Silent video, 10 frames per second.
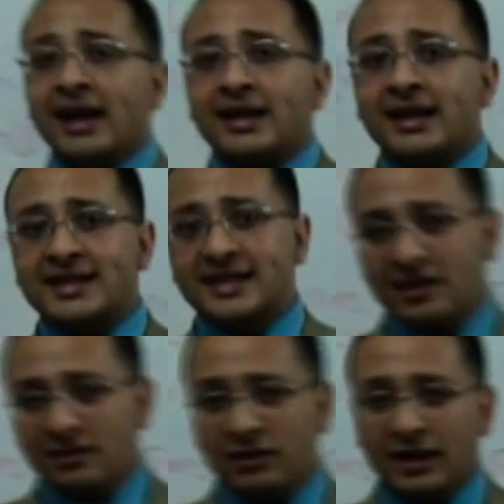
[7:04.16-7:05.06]
A
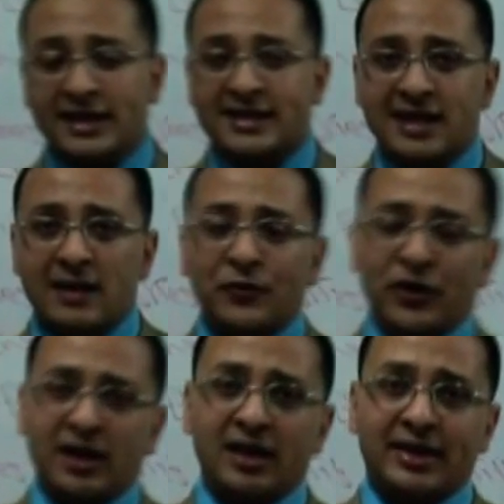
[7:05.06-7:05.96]
skill is
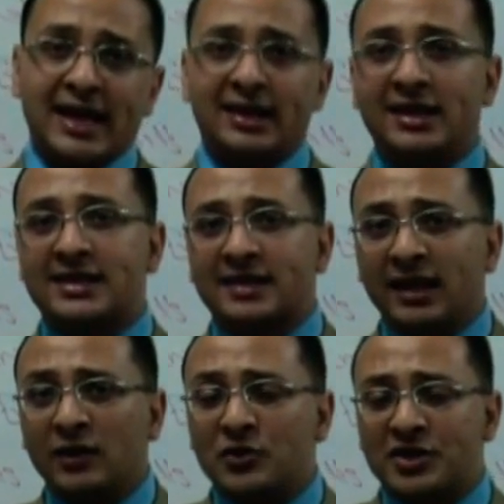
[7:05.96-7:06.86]
something that
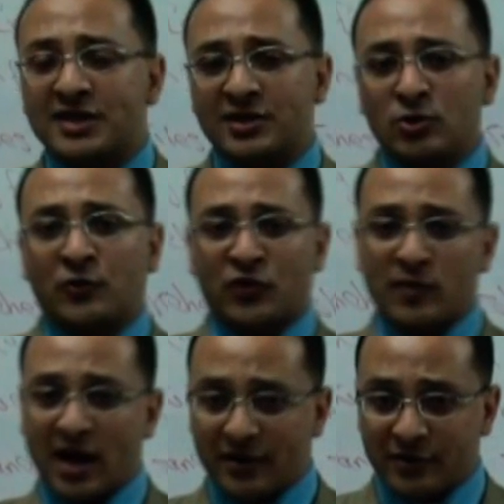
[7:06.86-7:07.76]
distinguishes you from
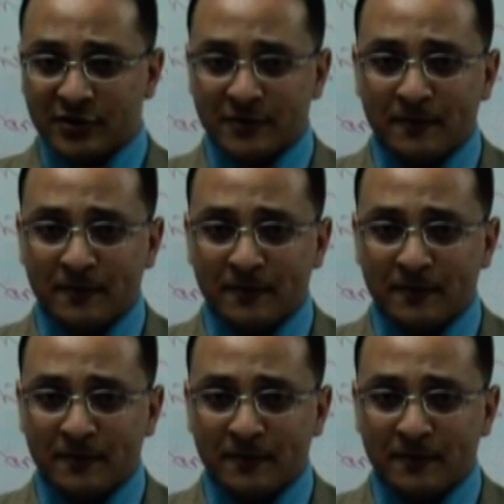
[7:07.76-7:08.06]
others.